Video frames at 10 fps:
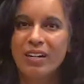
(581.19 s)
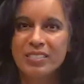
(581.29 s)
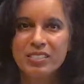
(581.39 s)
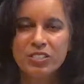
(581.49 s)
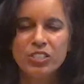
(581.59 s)

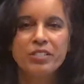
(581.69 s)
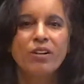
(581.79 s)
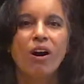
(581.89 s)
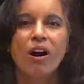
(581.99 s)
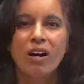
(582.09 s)

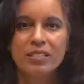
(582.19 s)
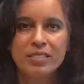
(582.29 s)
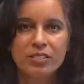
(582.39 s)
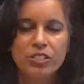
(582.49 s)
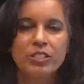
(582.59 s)
Oxygen,
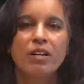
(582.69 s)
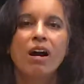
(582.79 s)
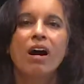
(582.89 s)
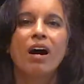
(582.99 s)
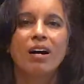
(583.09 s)

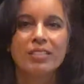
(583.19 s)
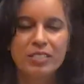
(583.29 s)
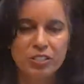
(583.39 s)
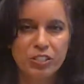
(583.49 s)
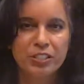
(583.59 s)
oxygen,
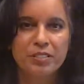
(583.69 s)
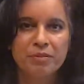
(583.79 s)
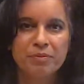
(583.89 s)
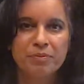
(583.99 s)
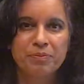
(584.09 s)

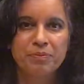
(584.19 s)
oxygen.